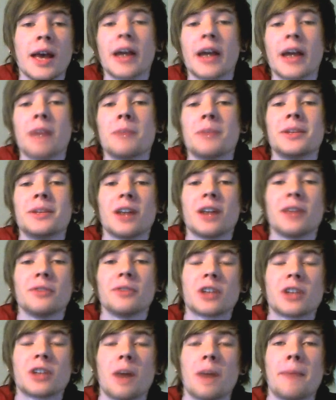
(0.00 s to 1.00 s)
it can be
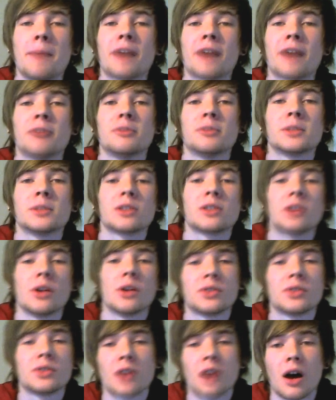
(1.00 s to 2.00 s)
tough to come back from a
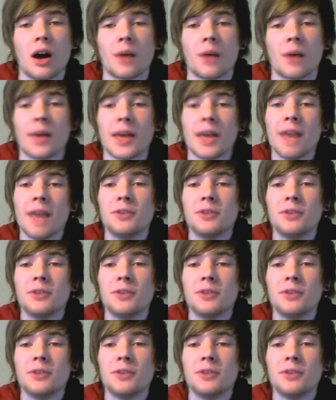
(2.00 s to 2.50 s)
slow start